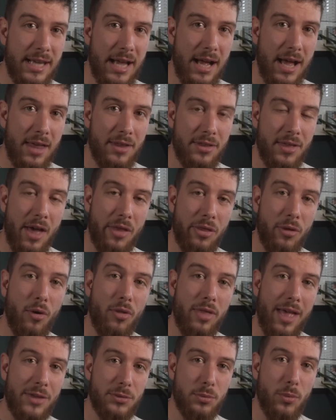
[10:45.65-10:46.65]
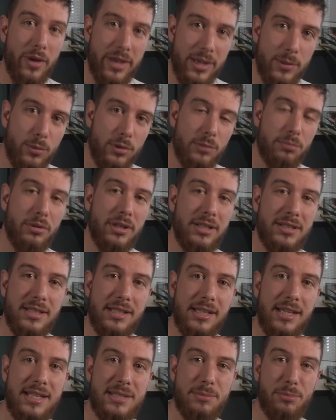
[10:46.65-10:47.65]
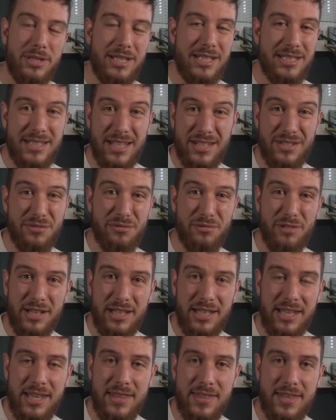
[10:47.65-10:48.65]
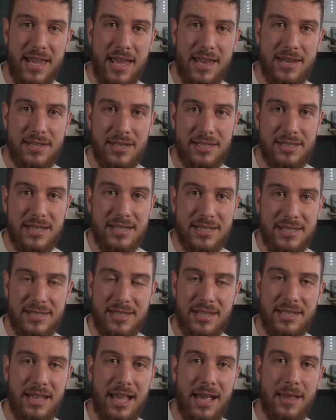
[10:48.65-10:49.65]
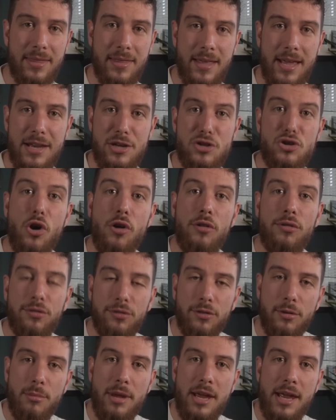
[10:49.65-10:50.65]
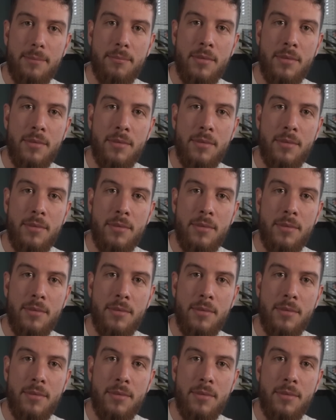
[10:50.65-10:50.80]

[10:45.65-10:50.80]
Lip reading: I thought that's what he would bring to Leeds, but he didn't really in the end. I didn't see that enough from him.